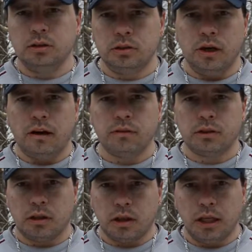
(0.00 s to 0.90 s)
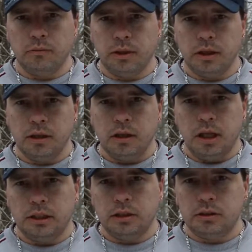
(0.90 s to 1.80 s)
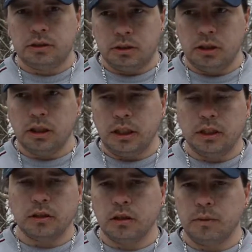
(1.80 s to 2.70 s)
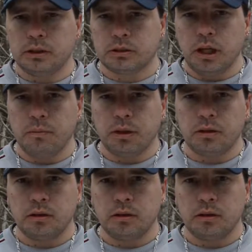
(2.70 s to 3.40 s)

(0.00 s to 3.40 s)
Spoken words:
gravel to their laneway, and you can hear a little bit of scraping.